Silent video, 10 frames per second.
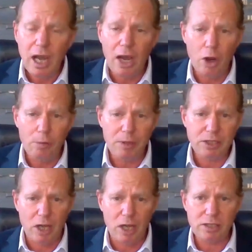I hope
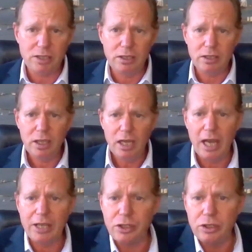that's answered.
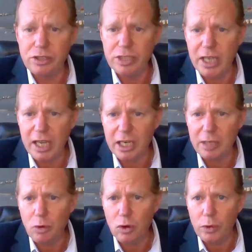I don't see
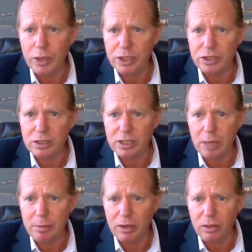any more questions
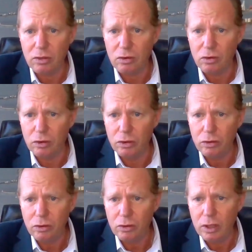coming
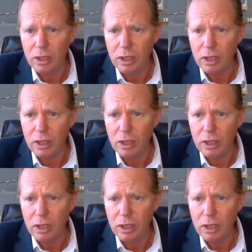through.